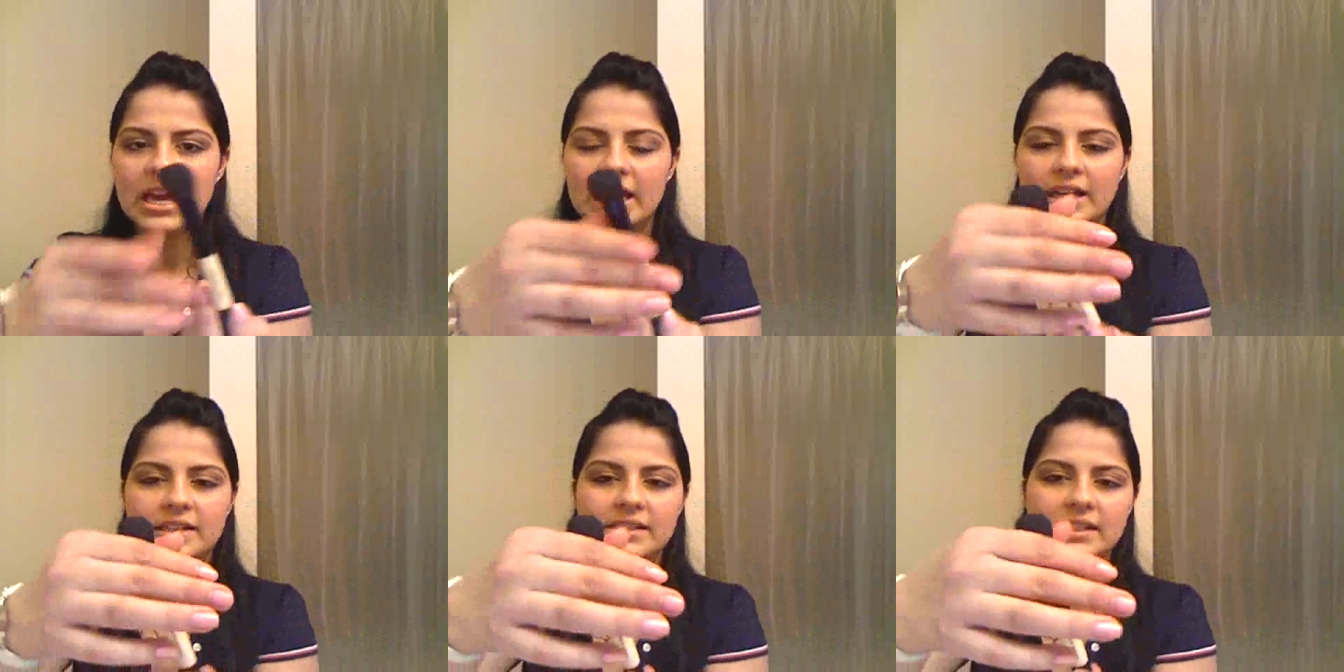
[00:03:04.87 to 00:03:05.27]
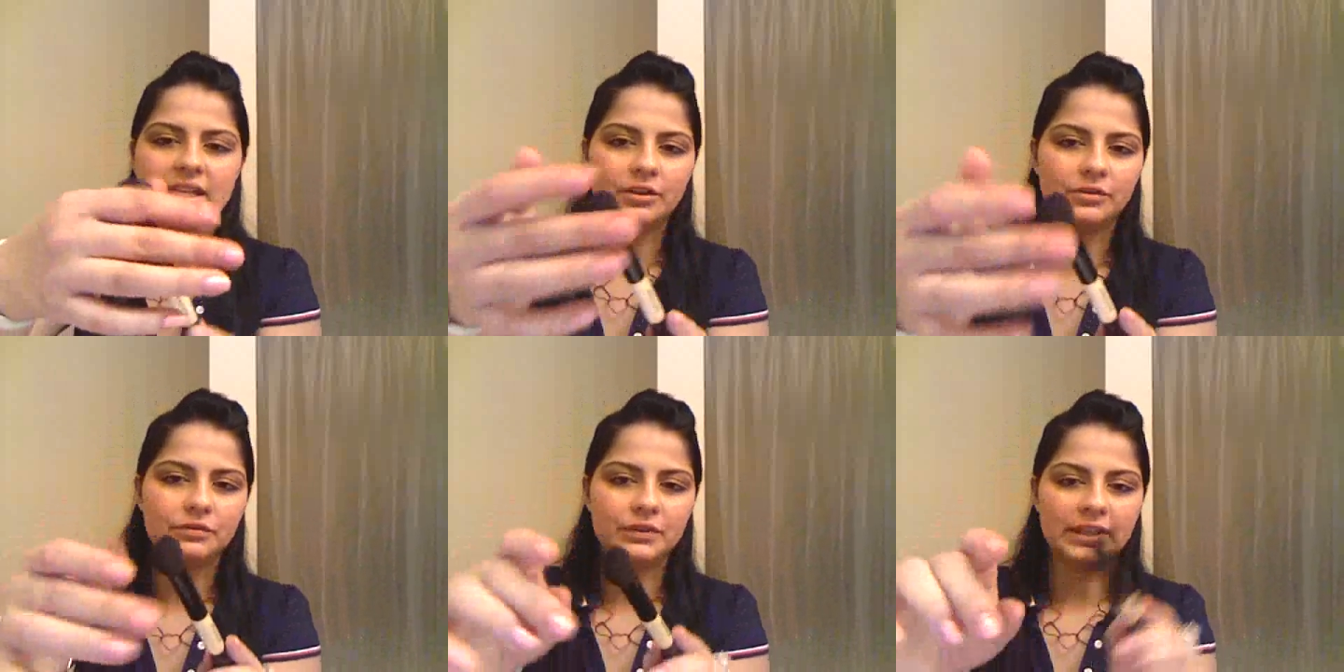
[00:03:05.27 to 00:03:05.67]
Because it's
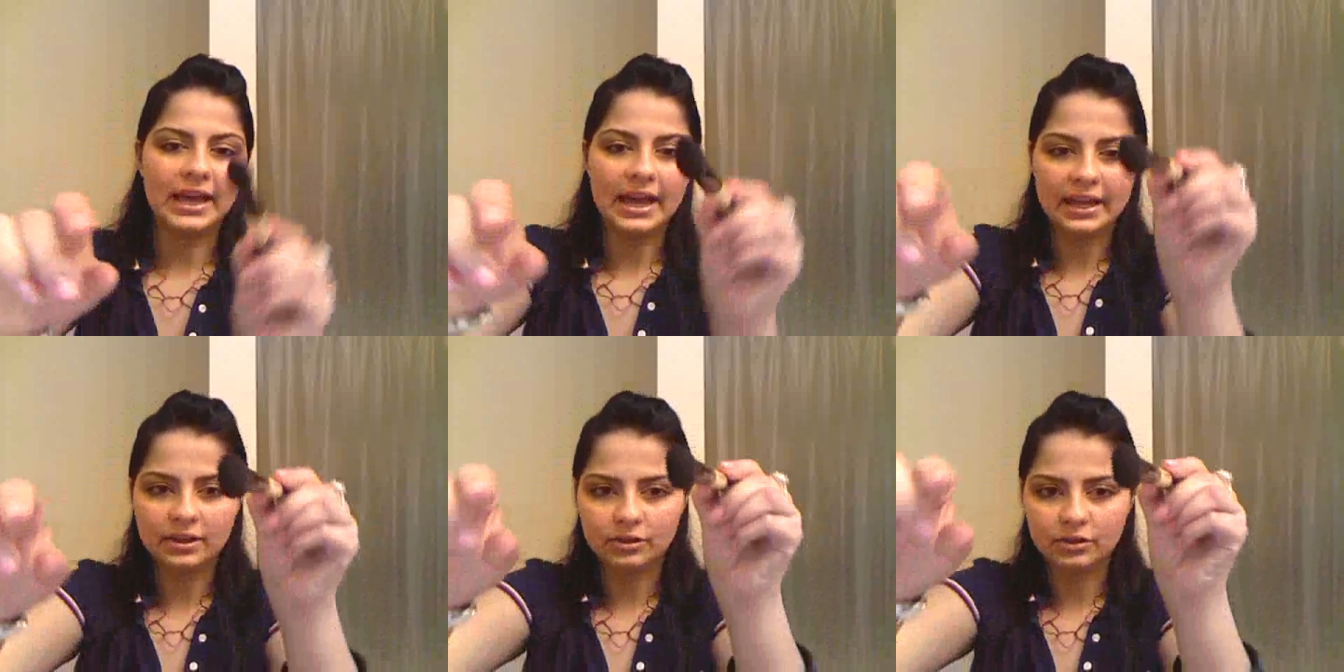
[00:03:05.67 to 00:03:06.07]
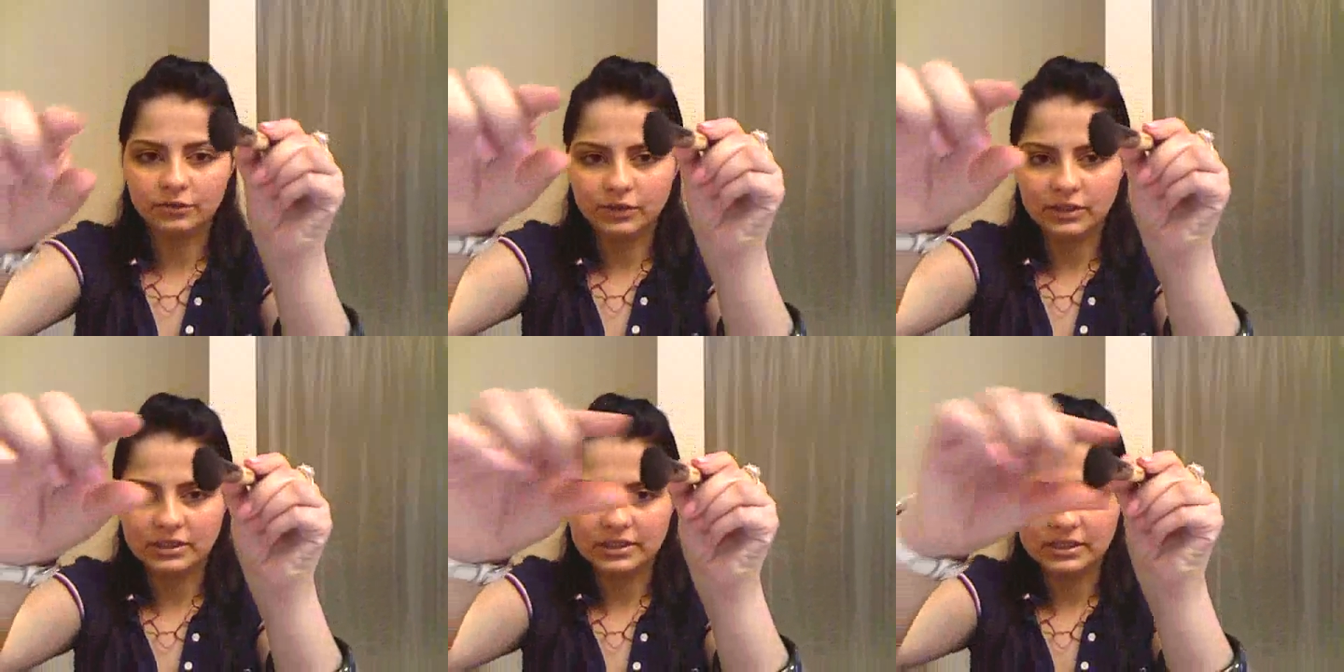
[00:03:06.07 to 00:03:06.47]
kind of flat. I don't know
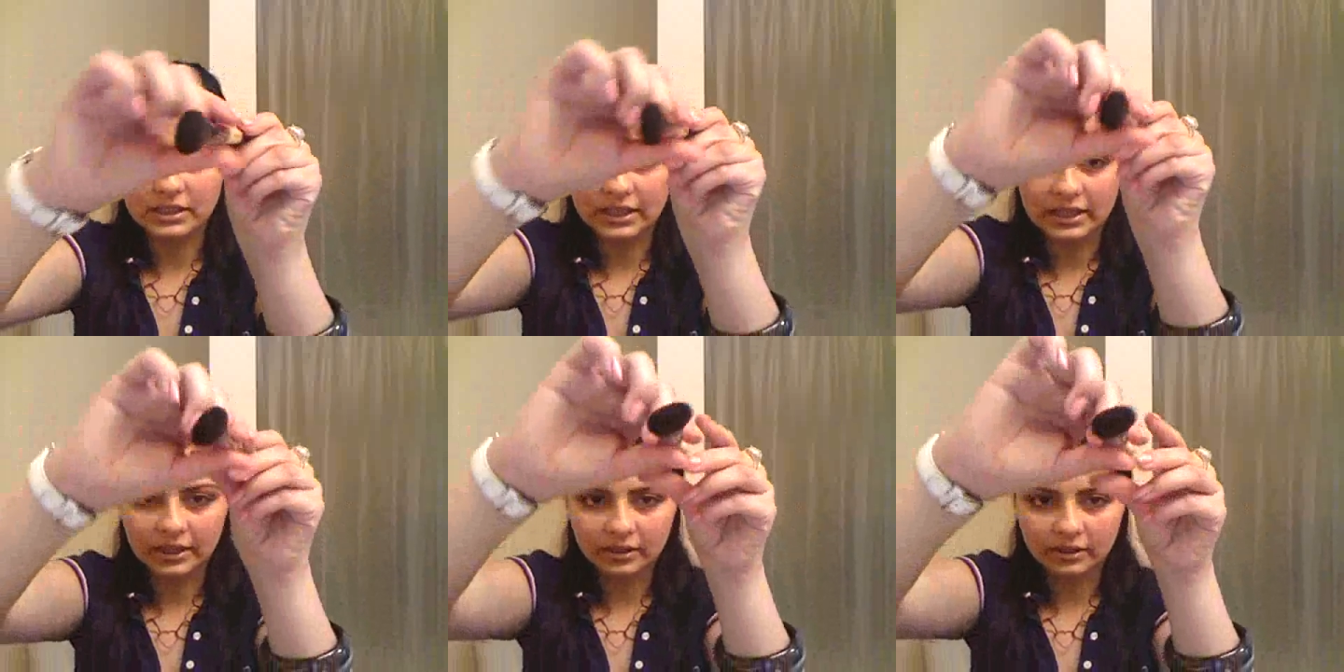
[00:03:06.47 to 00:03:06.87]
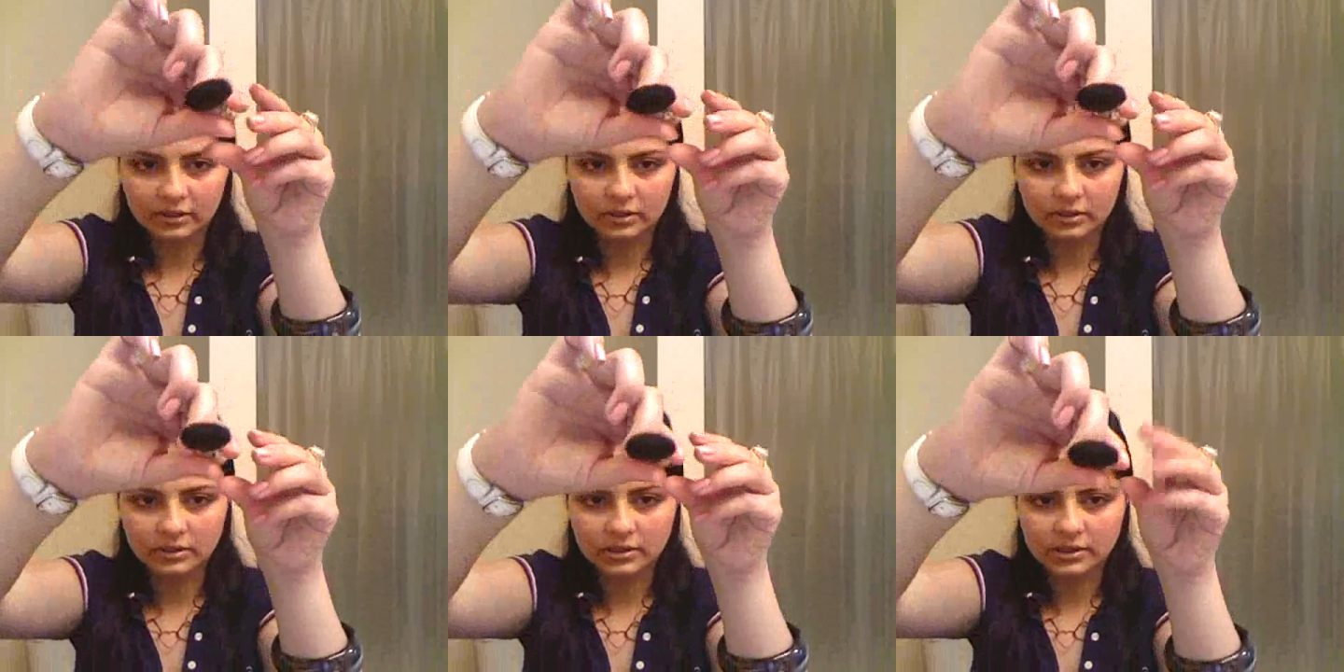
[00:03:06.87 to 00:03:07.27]
if you can see that.
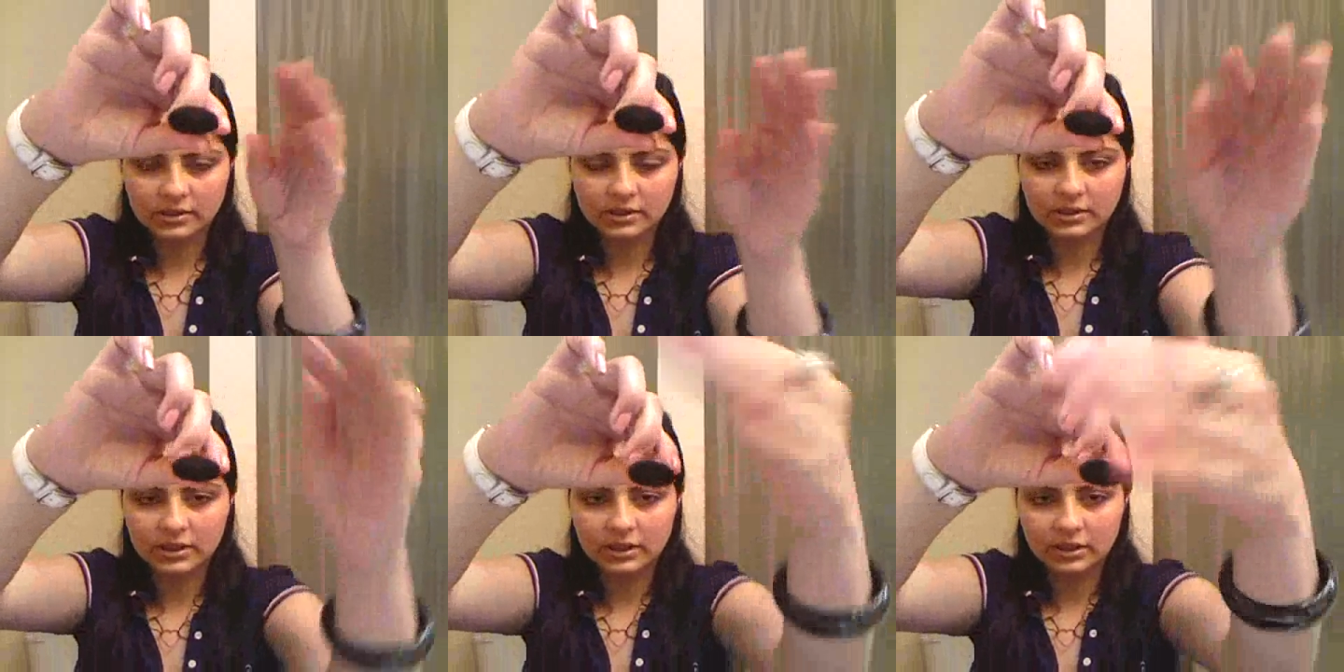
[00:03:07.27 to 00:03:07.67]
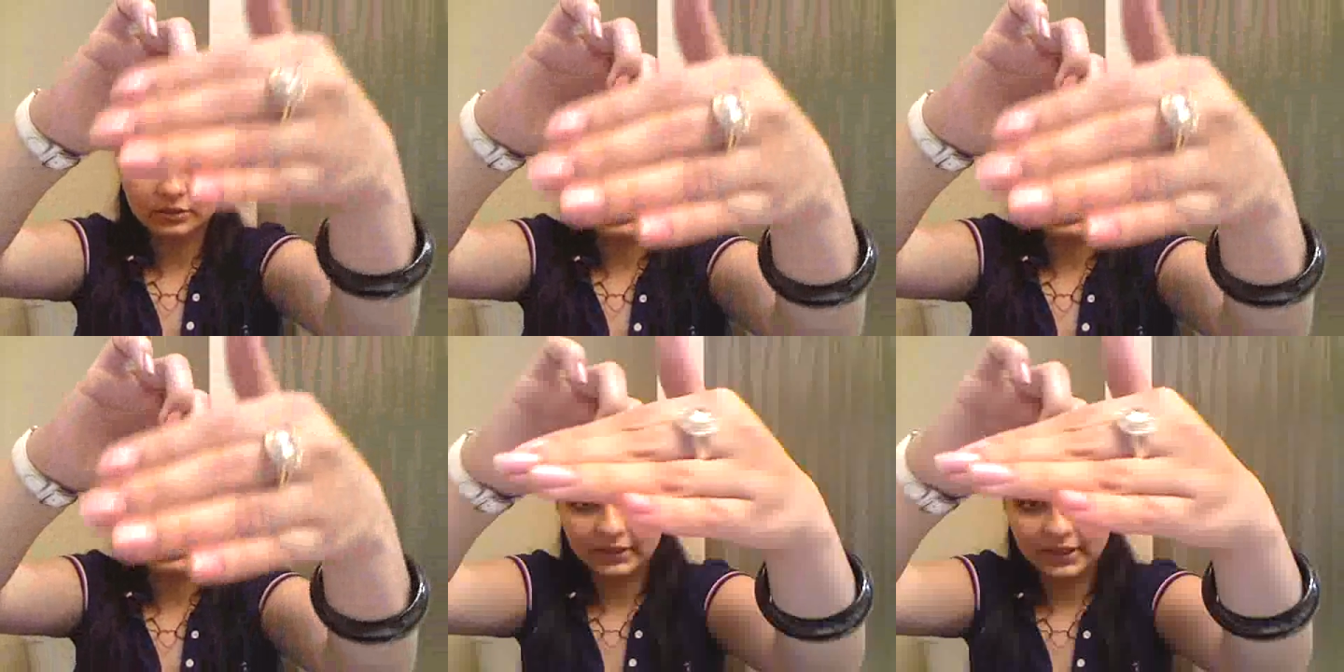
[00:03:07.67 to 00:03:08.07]
It's kind of
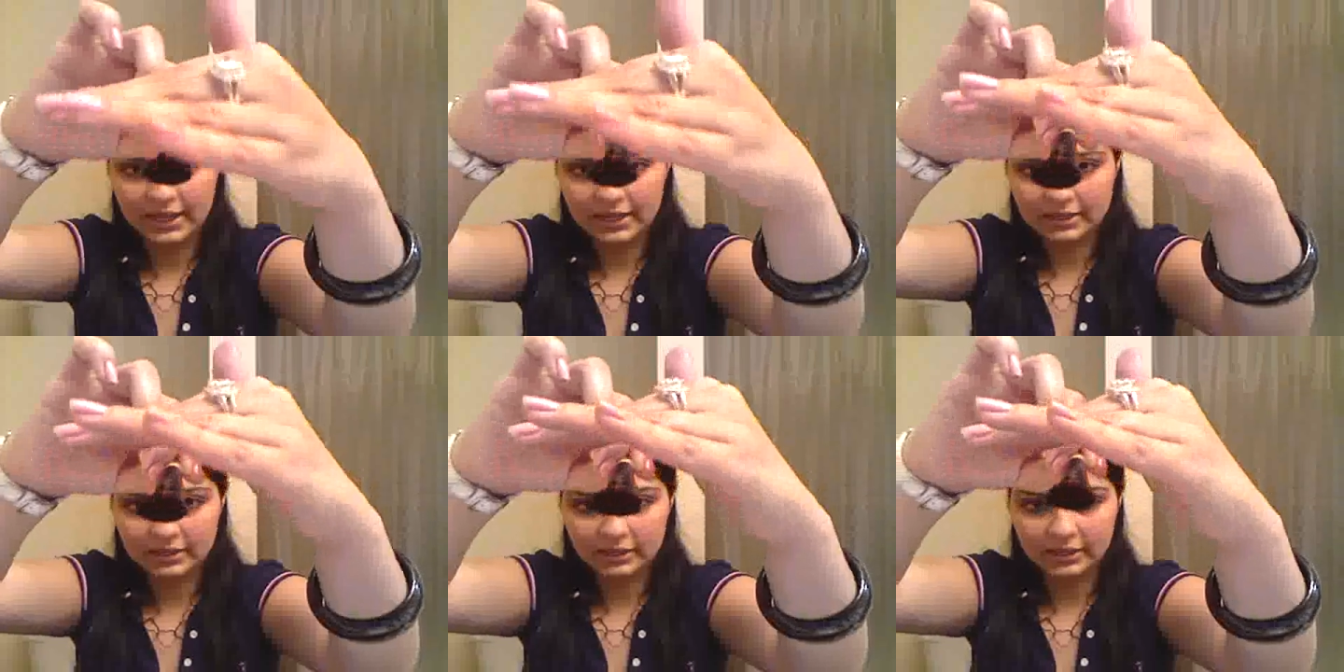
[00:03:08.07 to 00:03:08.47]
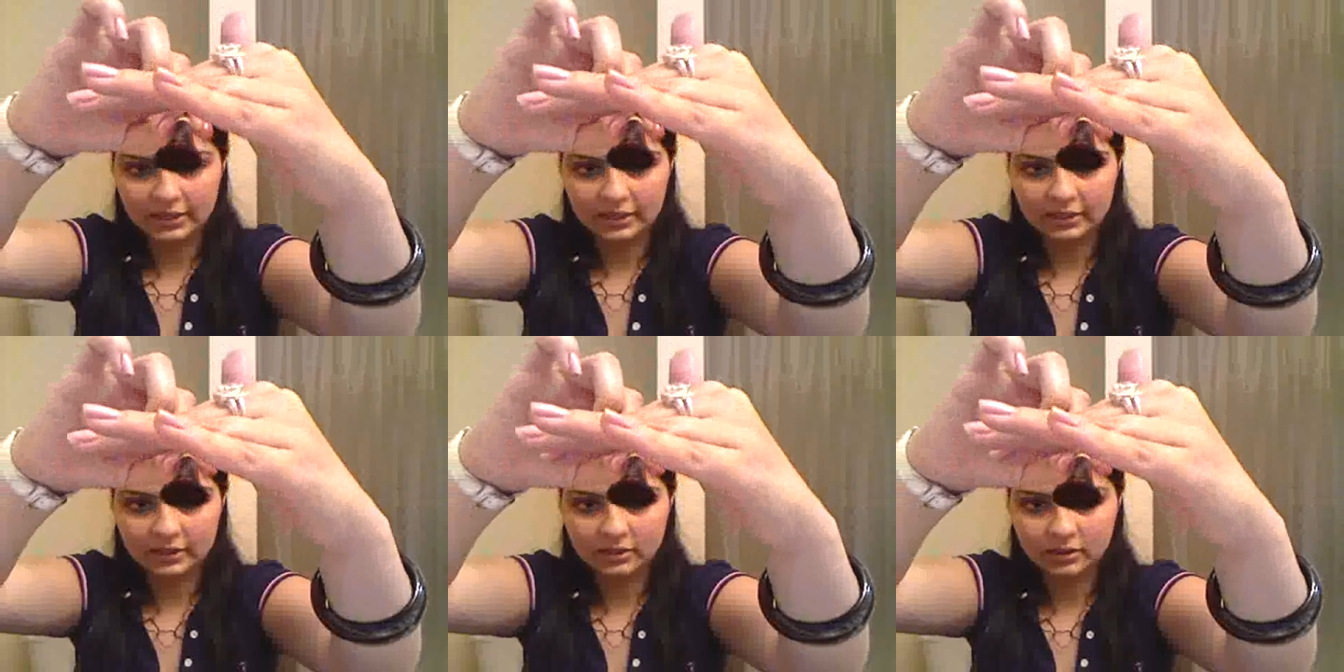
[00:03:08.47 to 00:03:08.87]
flat
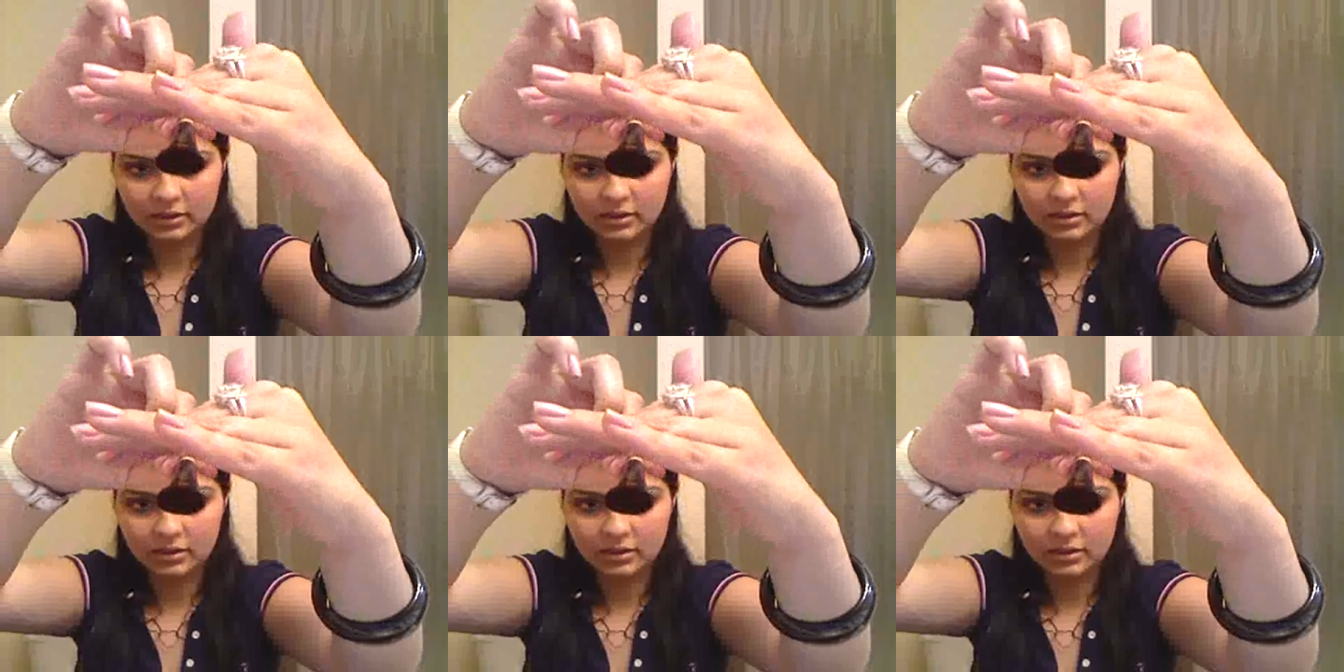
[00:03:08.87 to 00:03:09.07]
looking.